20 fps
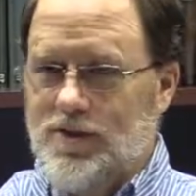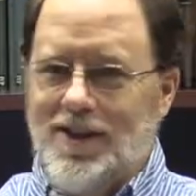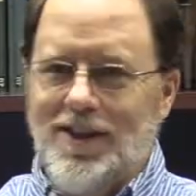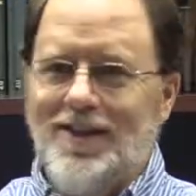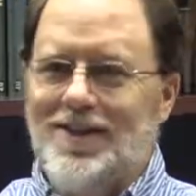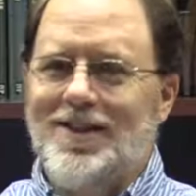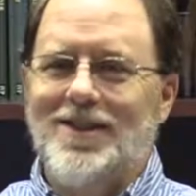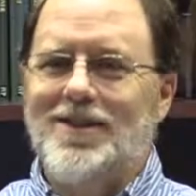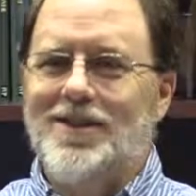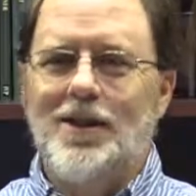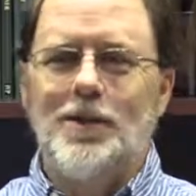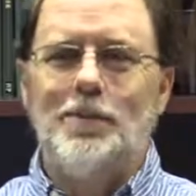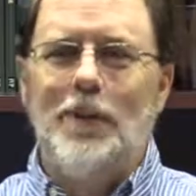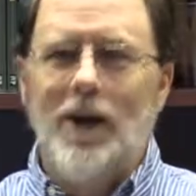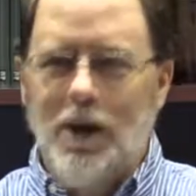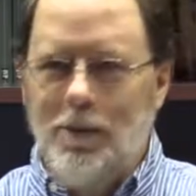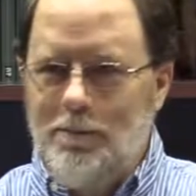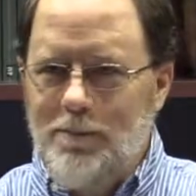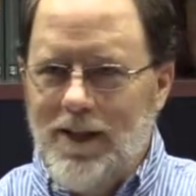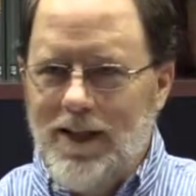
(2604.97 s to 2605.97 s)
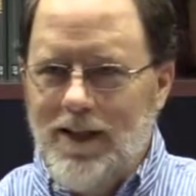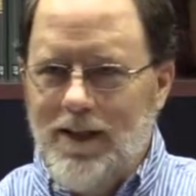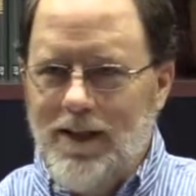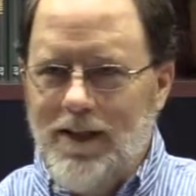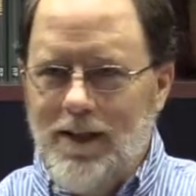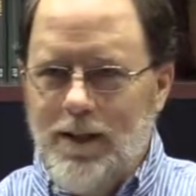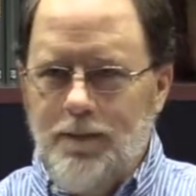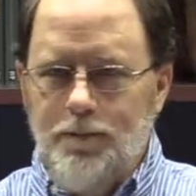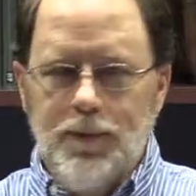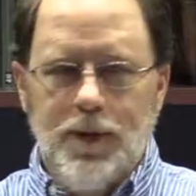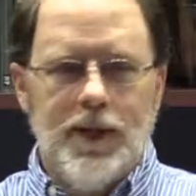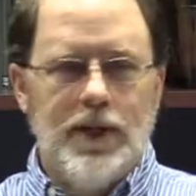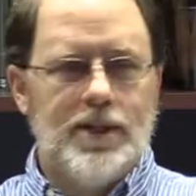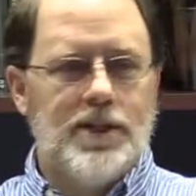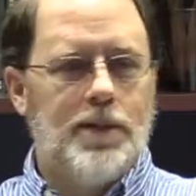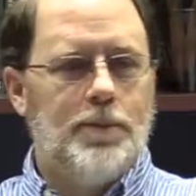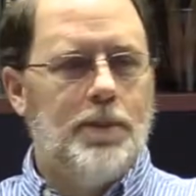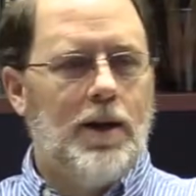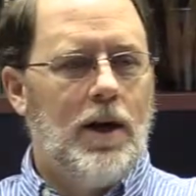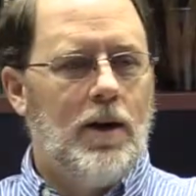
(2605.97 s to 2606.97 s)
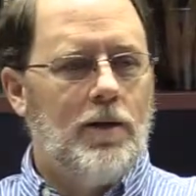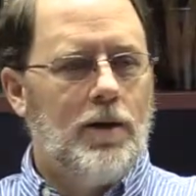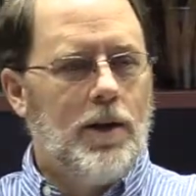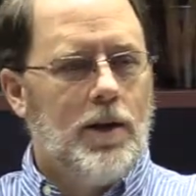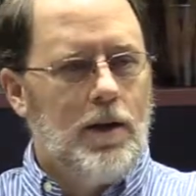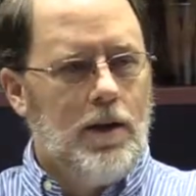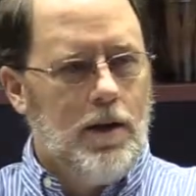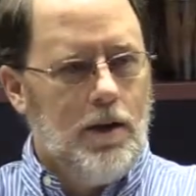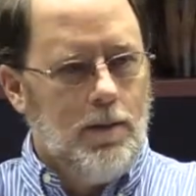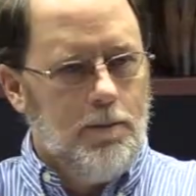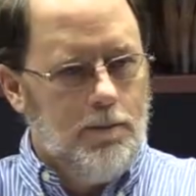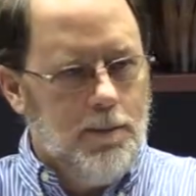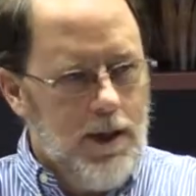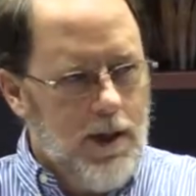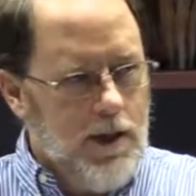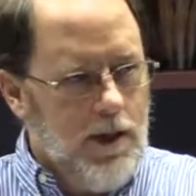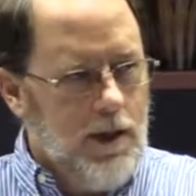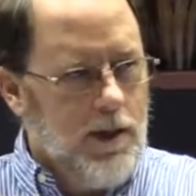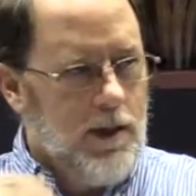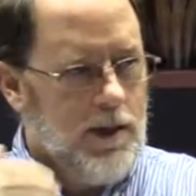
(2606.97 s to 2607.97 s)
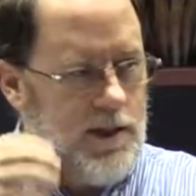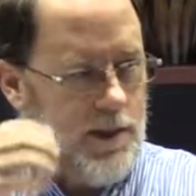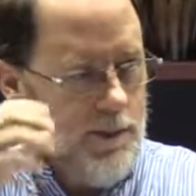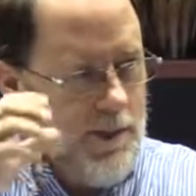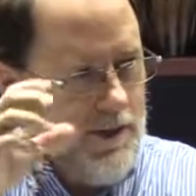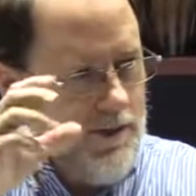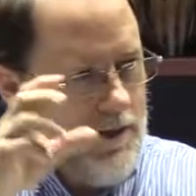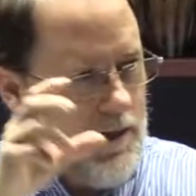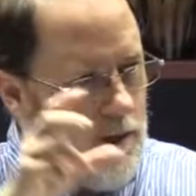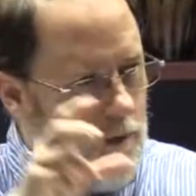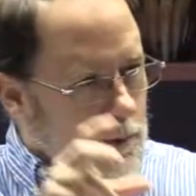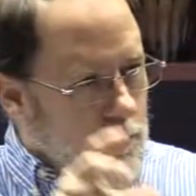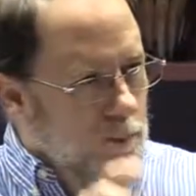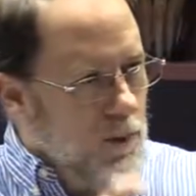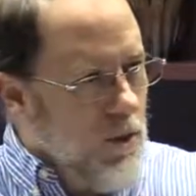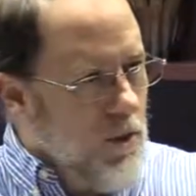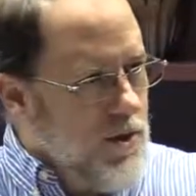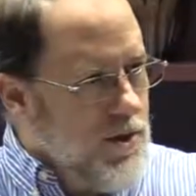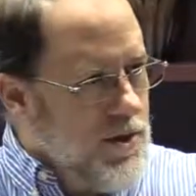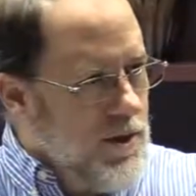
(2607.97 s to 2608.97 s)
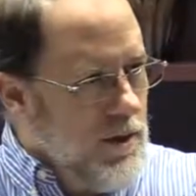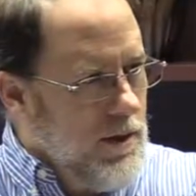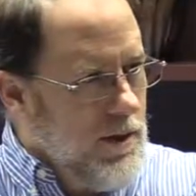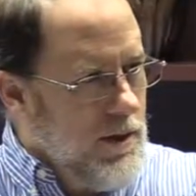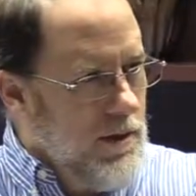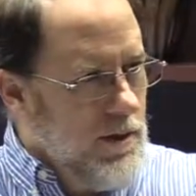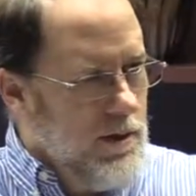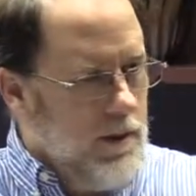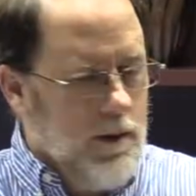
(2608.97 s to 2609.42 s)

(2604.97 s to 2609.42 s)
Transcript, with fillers: See, this isn't about me, it's about me, it's about the other person.